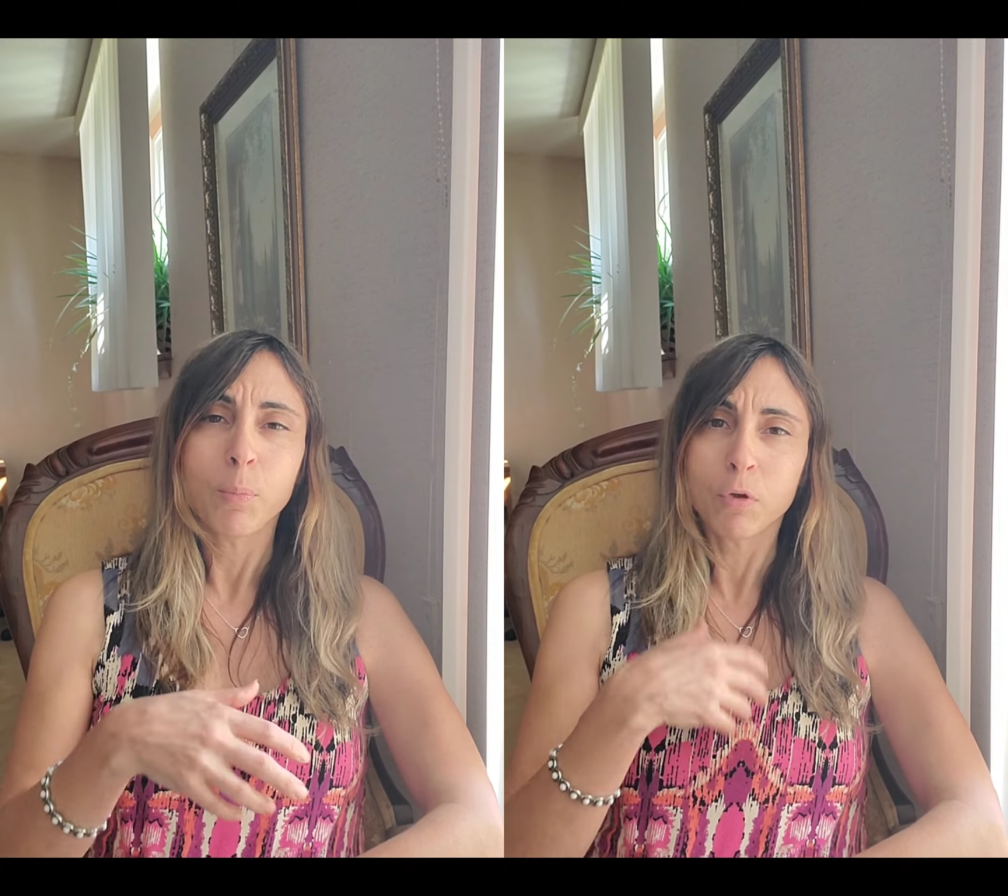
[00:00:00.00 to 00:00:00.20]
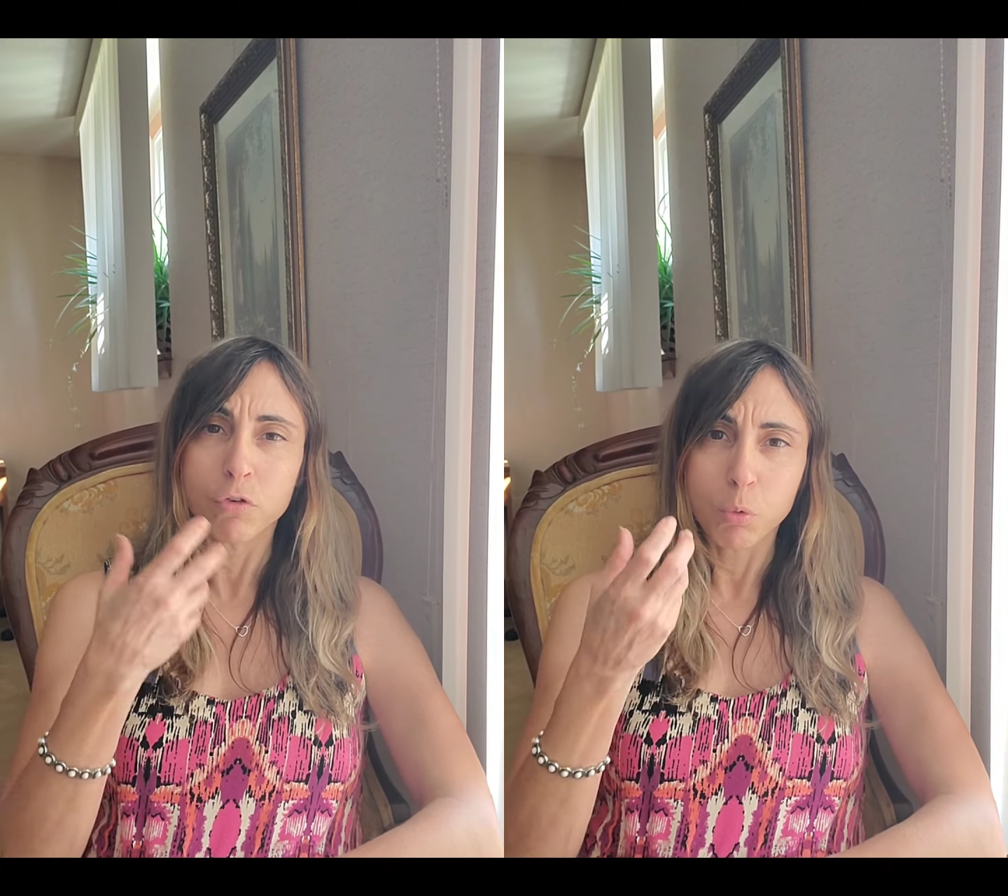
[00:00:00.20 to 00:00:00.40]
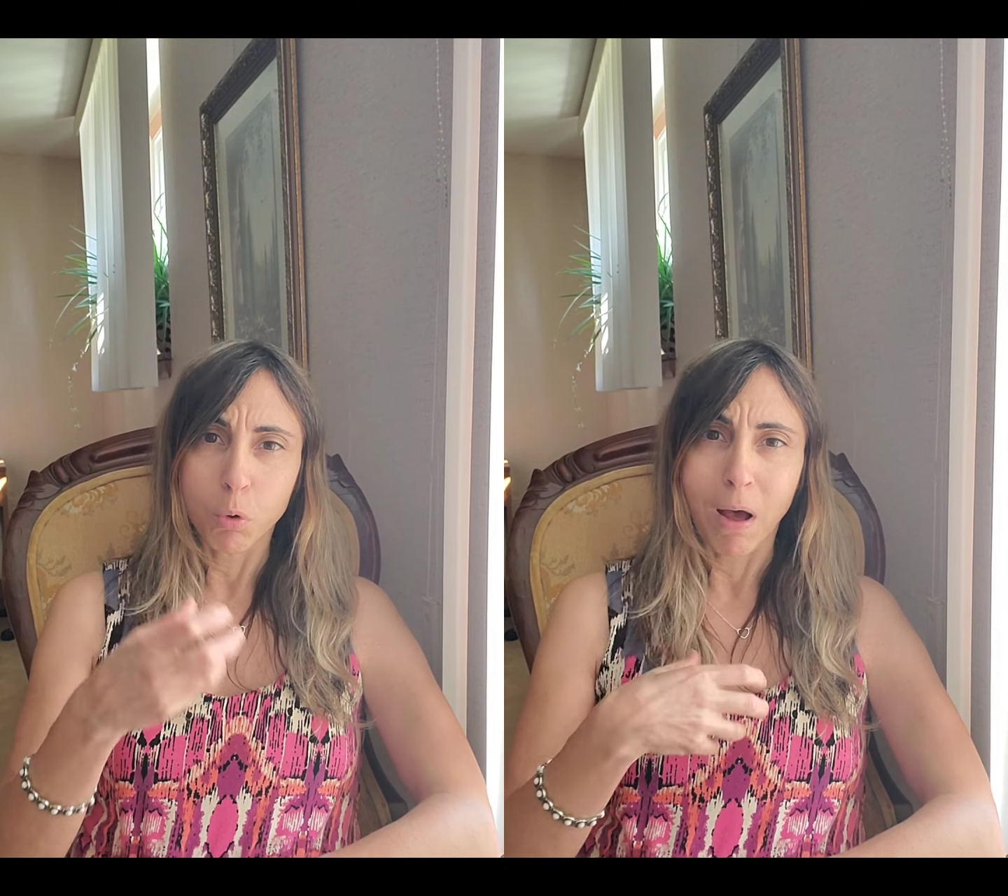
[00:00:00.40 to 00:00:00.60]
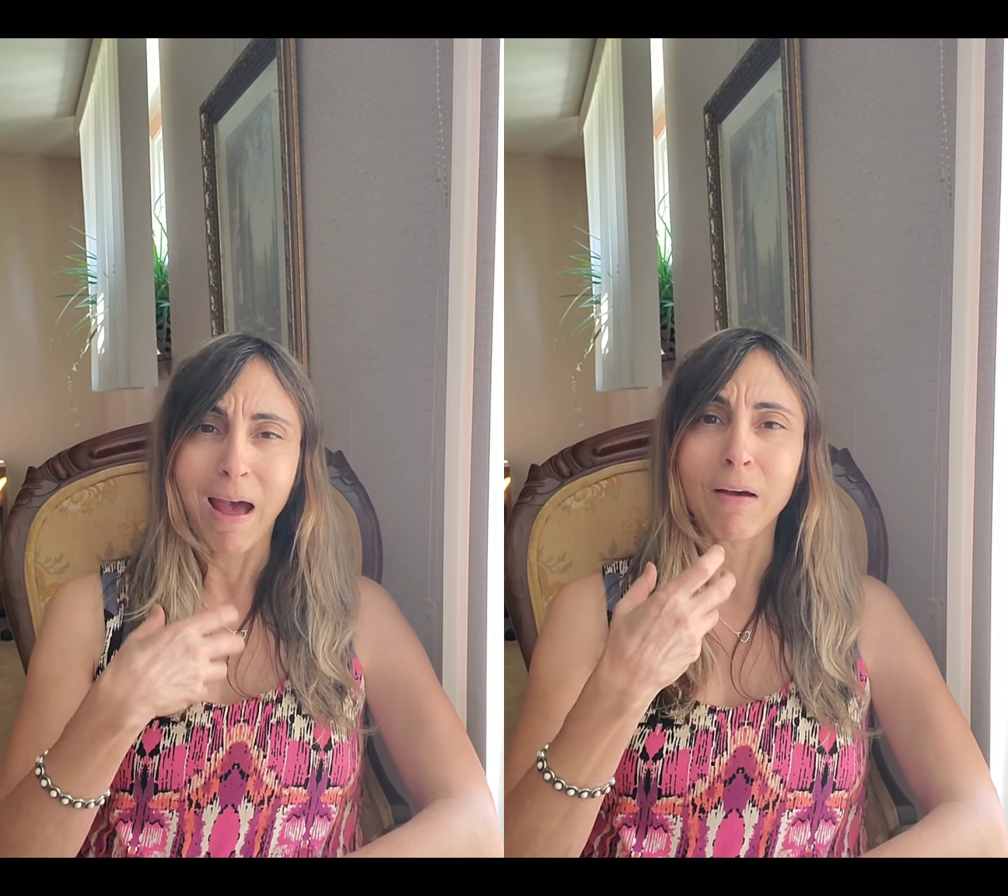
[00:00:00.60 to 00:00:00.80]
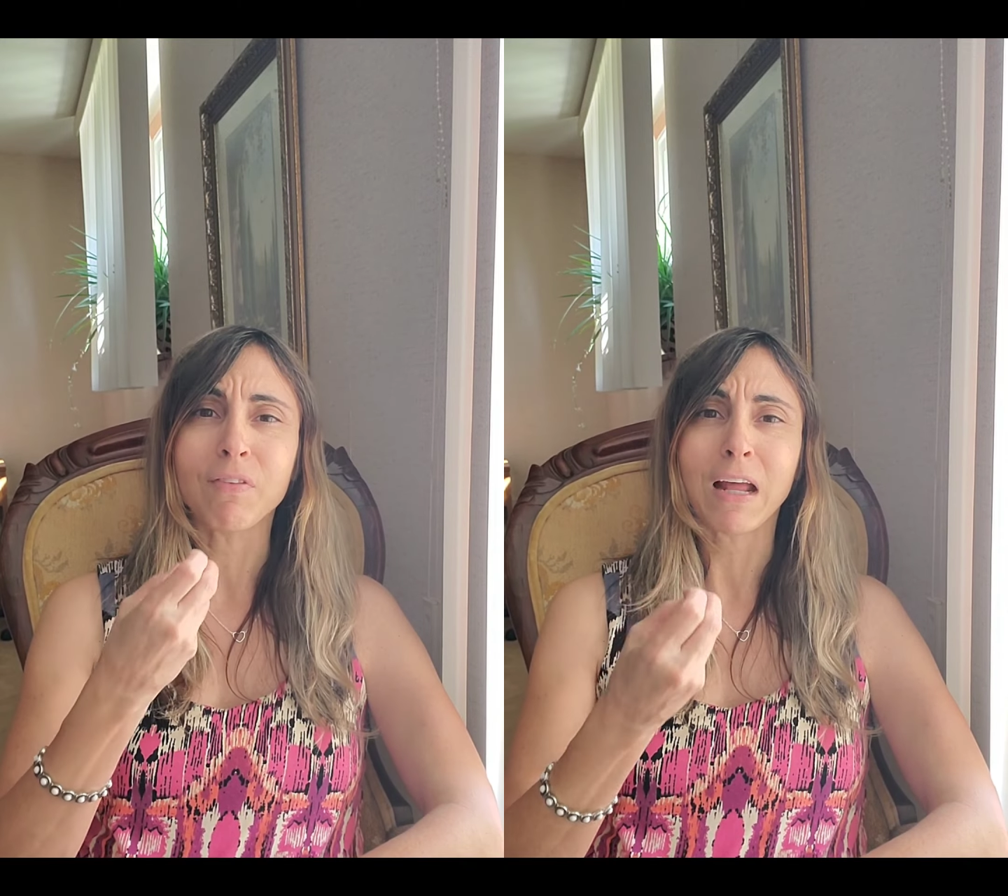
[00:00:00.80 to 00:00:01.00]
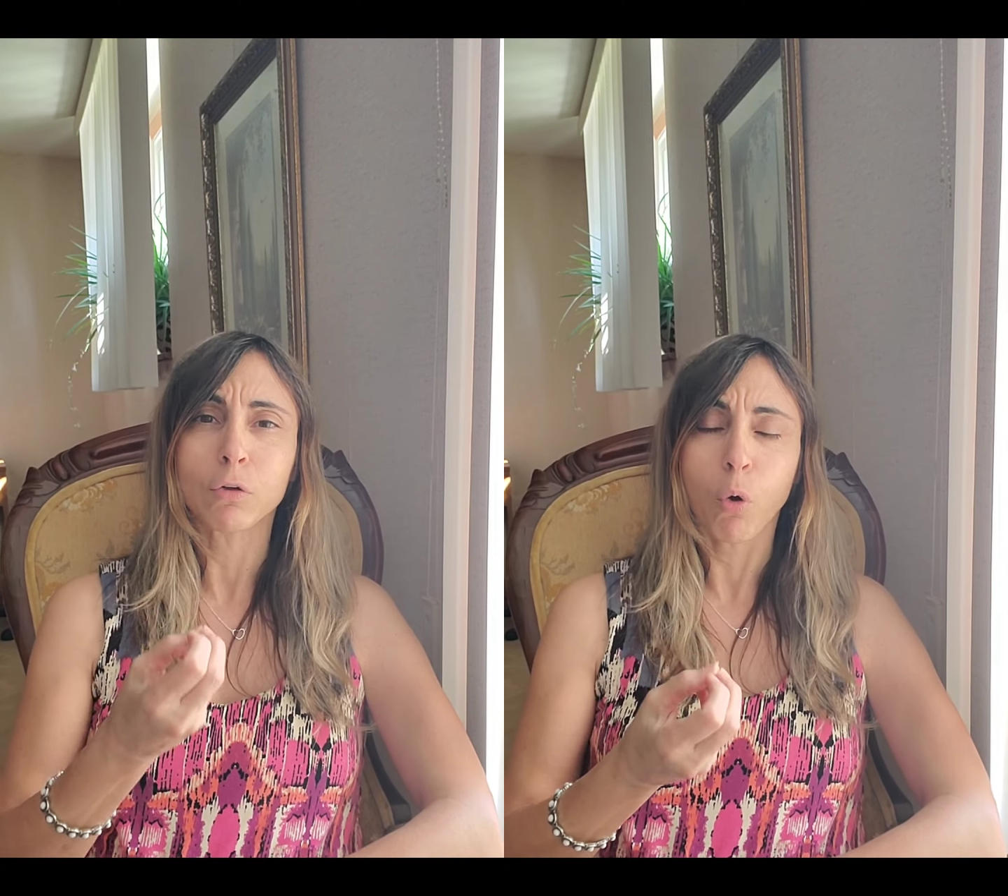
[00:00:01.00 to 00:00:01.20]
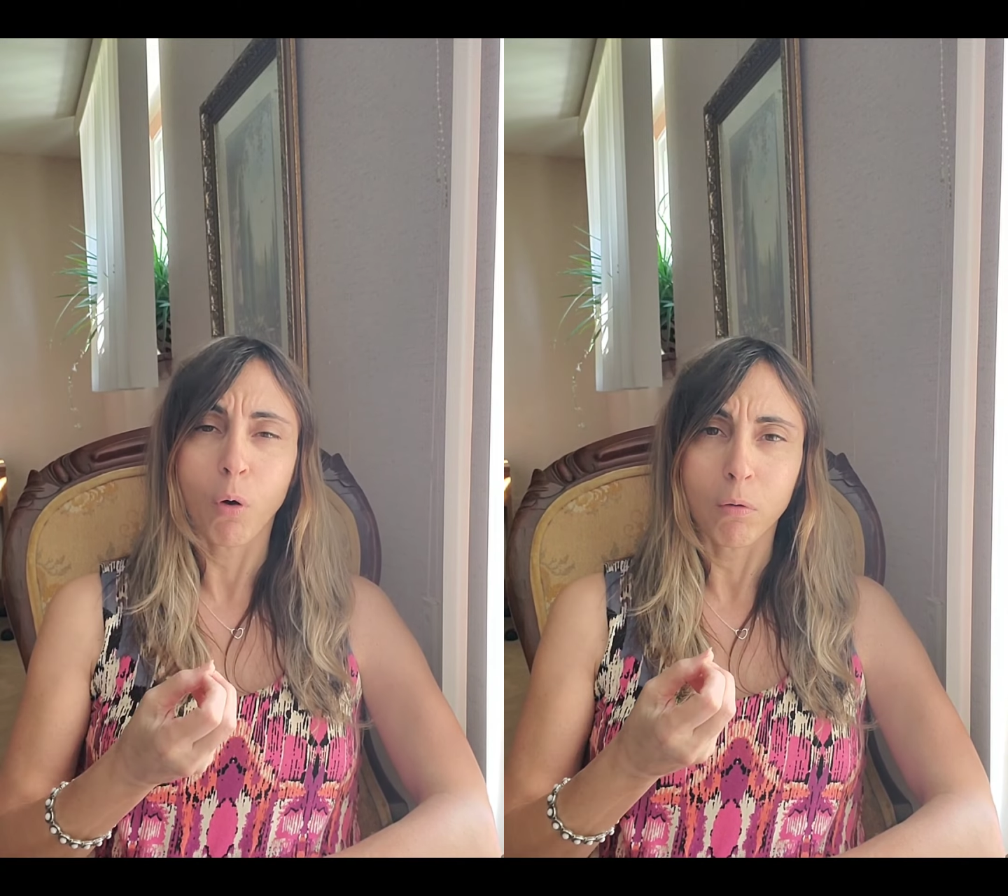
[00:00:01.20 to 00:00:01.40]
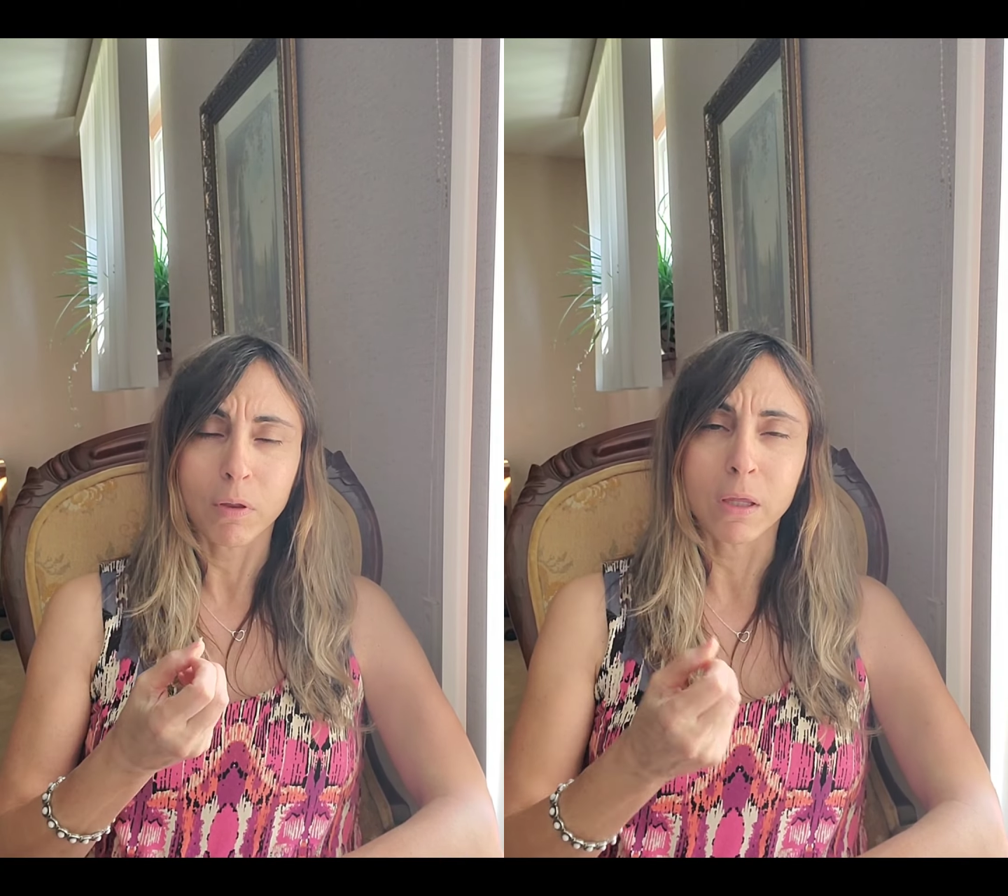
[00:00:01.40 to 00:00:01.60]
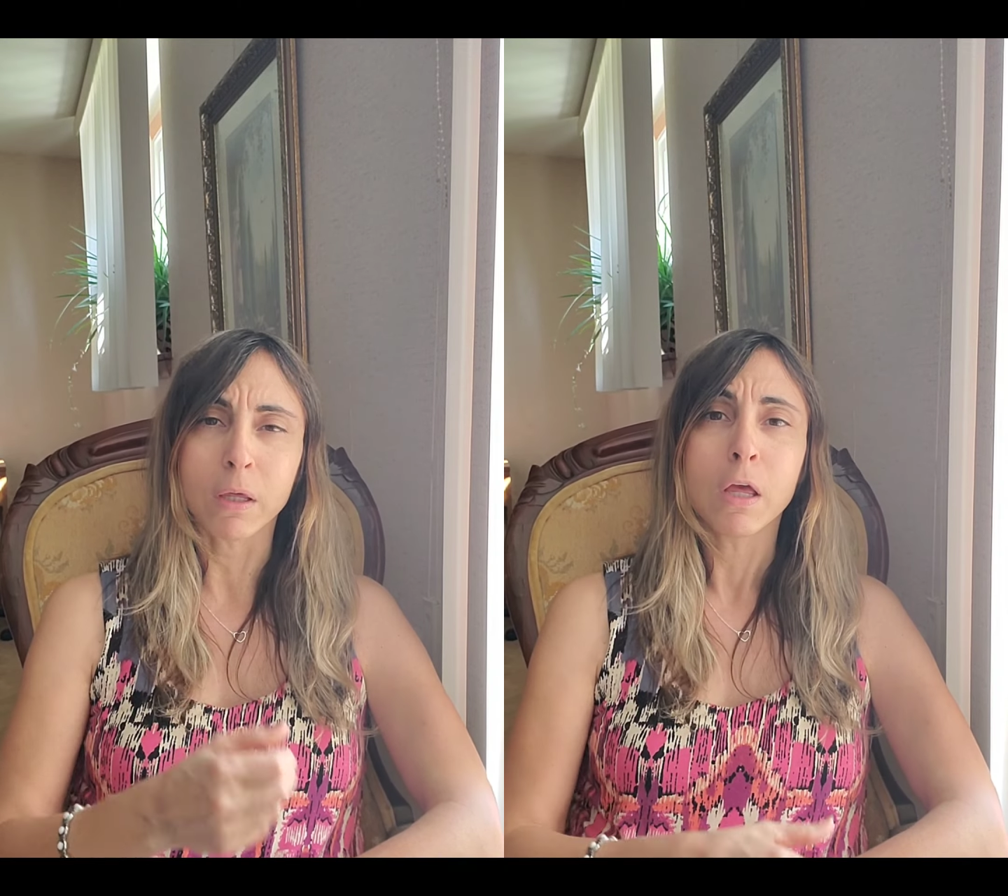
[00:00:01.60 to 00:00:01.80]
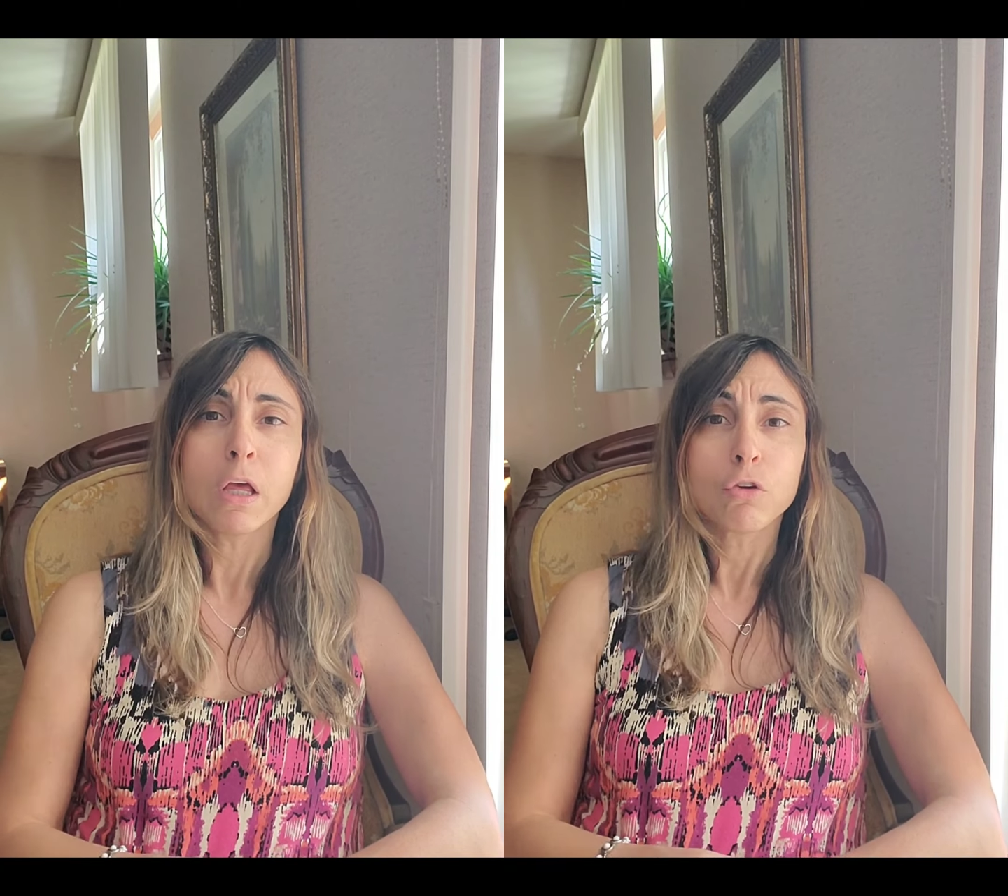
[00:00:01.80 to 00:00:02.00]
because you will have that
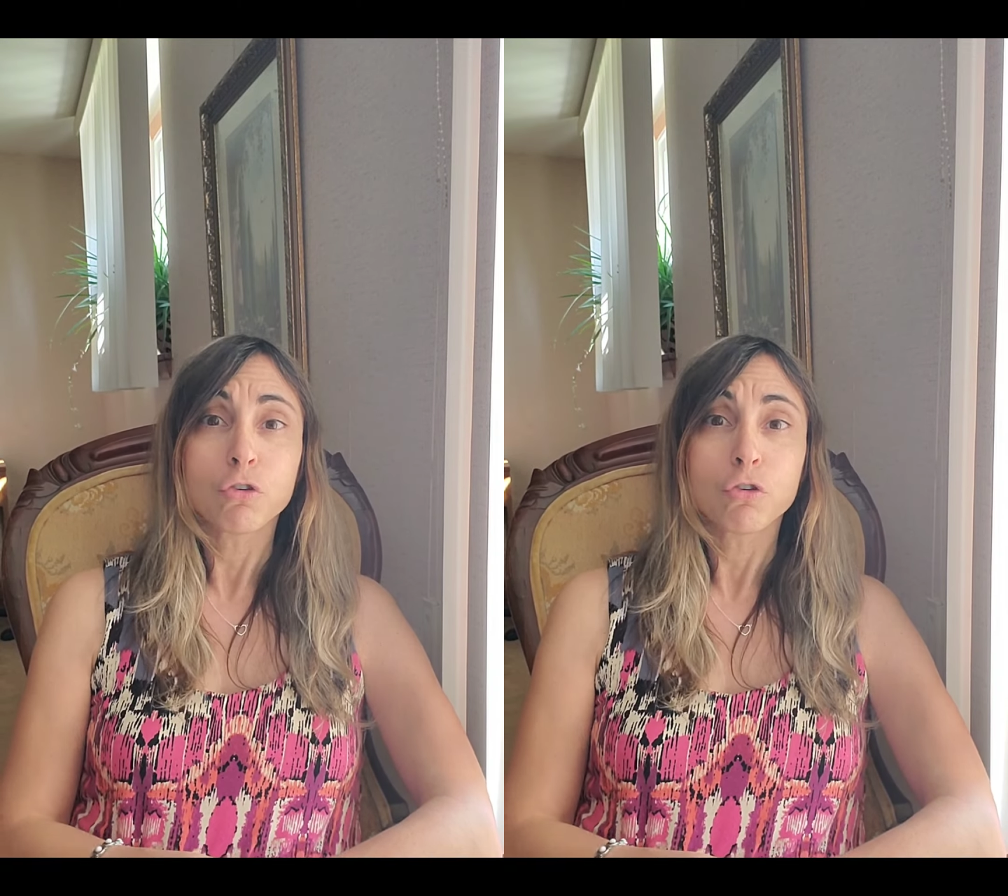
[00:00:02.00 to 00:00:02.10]
calling,